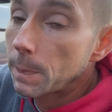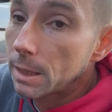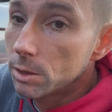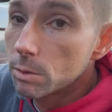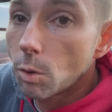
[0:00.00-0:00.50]

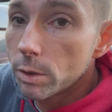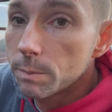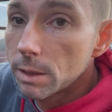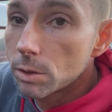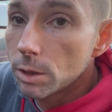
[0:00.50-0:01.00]
Just always
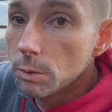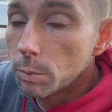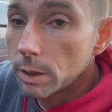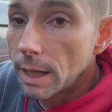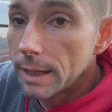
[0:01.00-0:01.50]
make sure you
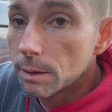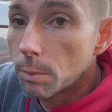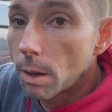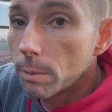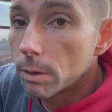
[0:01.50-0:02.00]
put it at the
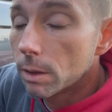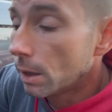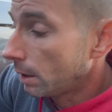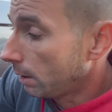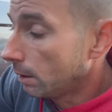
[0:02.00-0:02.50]
proper
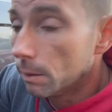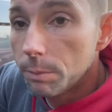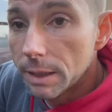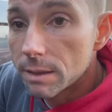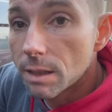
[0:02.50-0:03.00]

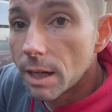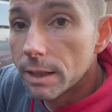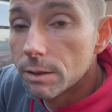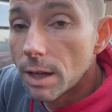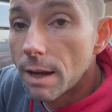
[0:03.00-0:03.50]
PSI
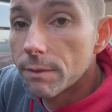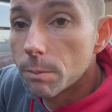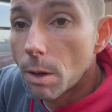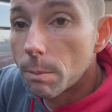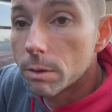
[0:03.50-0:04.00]
to have the
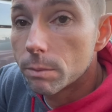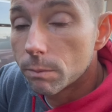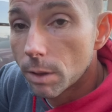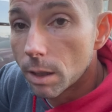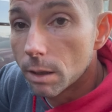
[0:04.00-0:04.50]
proper
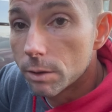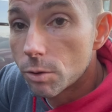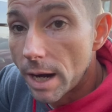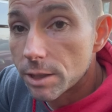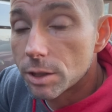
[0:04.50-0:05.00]

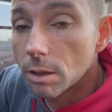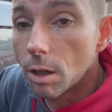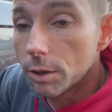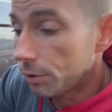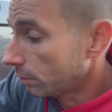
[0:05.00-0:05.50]
traction
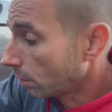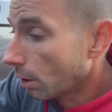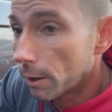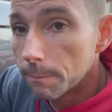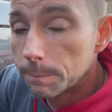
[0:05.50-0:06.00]
on your car.